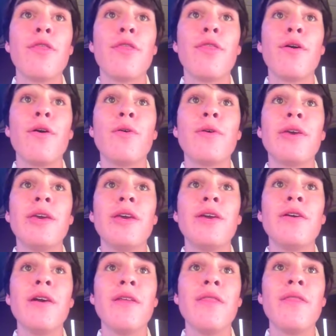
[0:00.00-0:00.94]
though
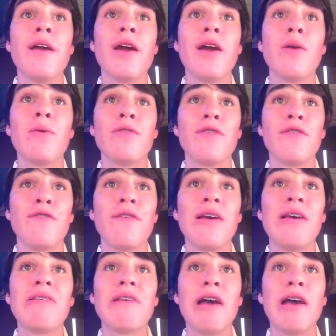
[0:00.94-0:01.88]
here and there was a
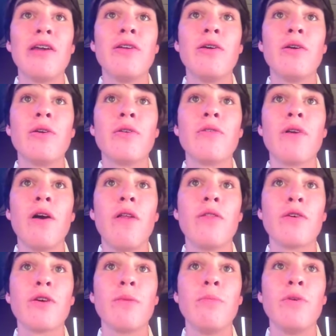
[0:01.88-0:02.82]
face I had noticed on
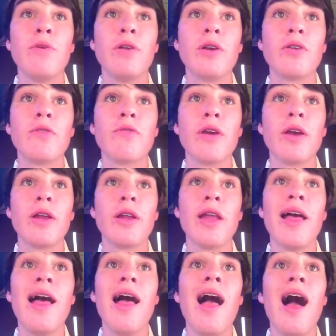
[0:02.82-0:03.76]
the commuting train.
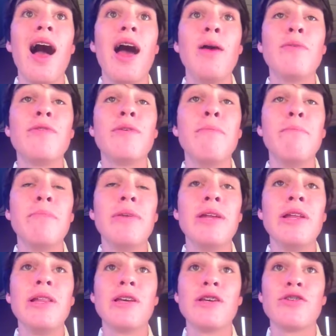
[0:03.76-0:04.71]
I was
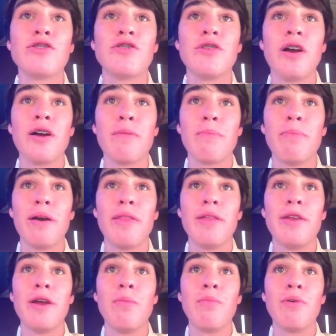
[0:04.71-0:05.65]
immediately struck by
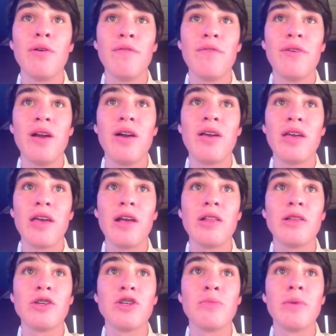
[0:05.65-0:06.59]
the number of young
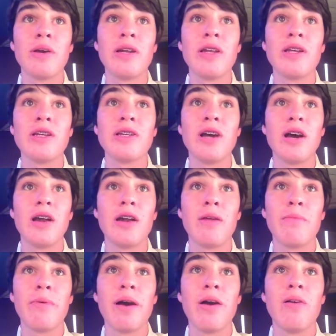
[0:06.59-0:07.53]
Englishmen dotted
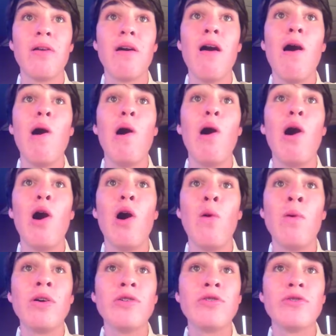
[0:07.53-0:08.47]
about,
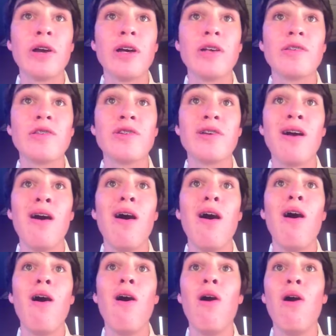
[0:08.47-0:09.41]
all well dressed,
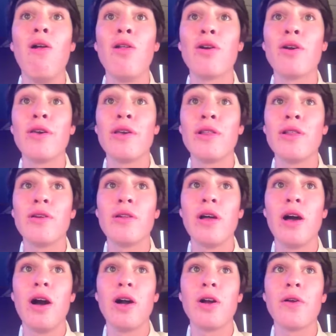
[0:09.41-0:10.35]
all looking a
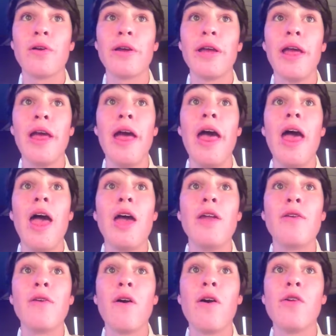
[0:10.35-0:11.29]
little hungry,
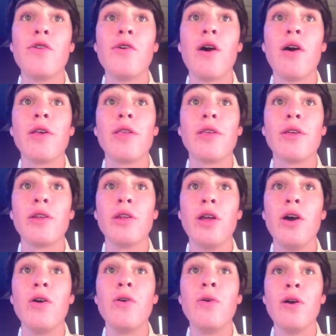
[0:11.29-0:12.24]
and all talking in
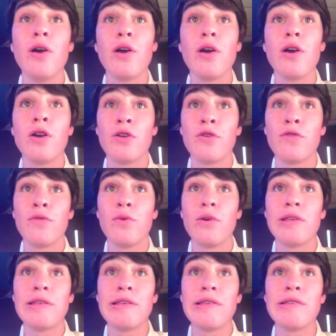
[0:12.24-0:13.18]
low, earnest
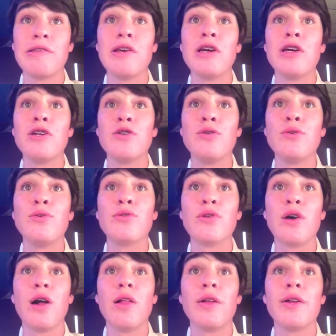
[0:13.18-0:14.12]
voices, two
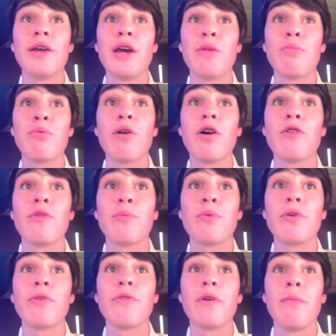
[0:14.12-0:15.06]
solid and
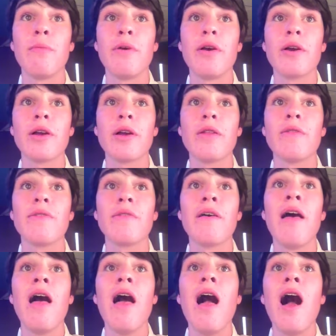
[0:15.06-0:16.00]
prosperous Americans.
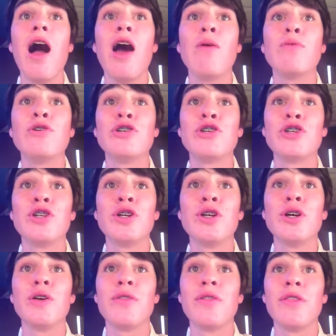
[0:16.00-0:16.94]
I was
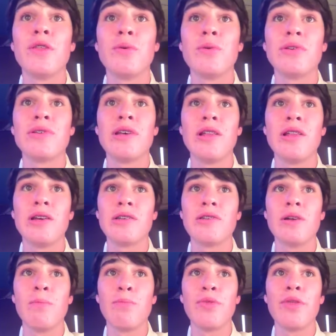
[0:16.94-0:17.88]
sure that they were selling
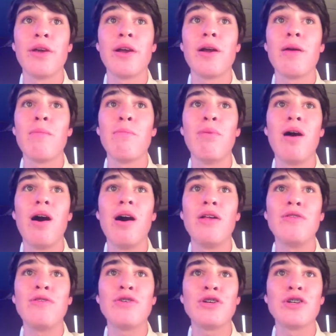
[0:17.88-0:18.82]
something,
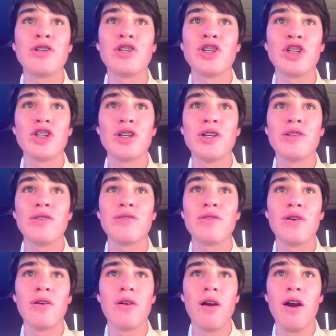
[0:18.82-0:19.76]
bonds or
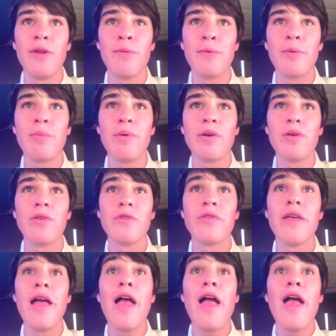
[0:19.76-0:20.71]
insurance or
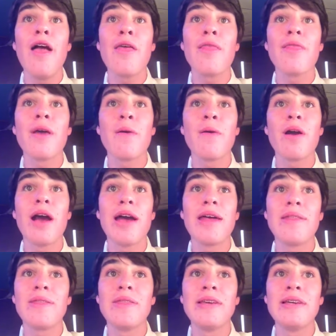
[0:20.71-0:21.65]
automobiles. They were
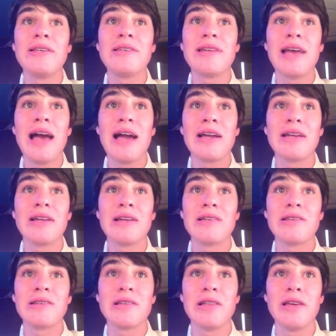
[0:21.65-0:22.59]
at least
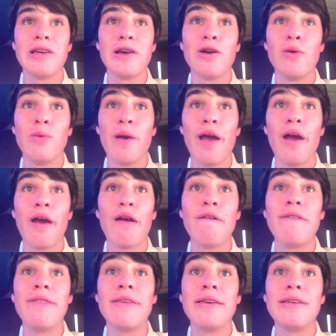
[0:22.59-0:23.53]
agonizingly aware
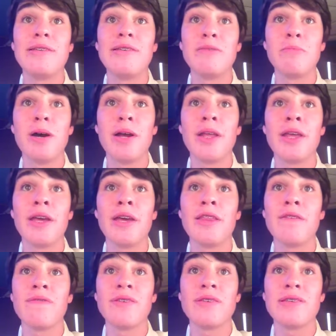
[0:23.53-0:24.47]
of the easy money
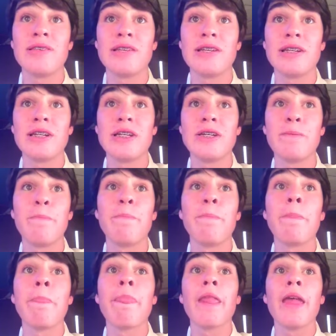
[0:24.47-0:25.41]
in the vicinity,
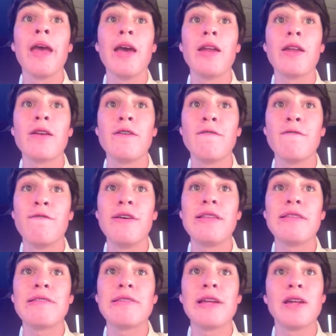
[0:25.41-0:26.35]
and
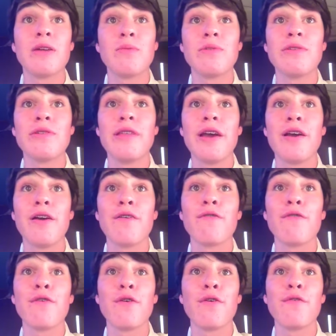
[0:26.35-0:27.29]
convinced that it was there
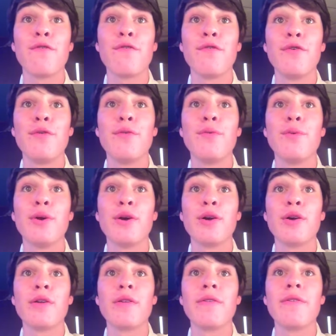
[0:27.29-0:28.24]
for a few
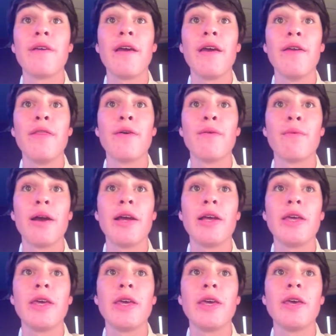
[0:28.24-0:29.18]
words in the
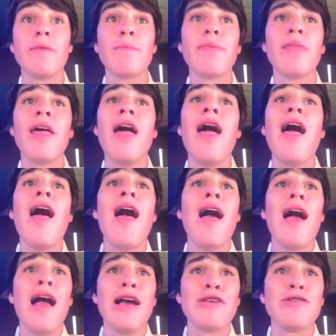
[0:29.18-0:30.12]
right key.
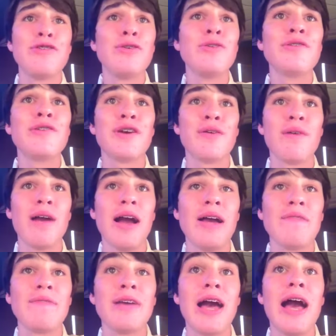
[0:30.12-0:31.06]
As soon as I
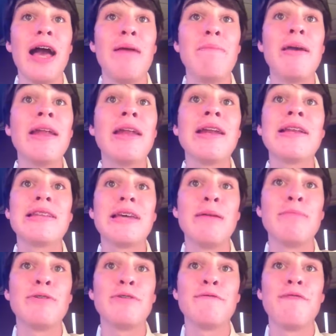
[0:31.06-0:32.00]
arrived, I made an
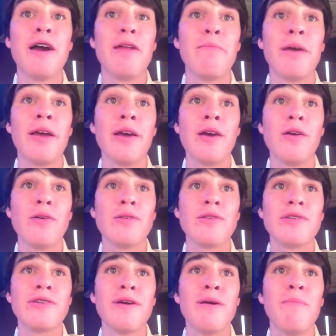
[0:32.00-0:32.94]
attempt to find my
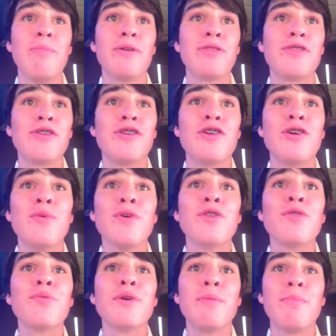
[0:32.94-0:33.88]
host, but the 2 or
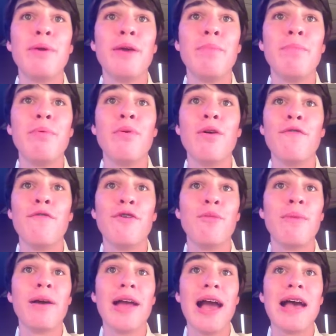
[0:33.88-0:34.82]
3 people of whom I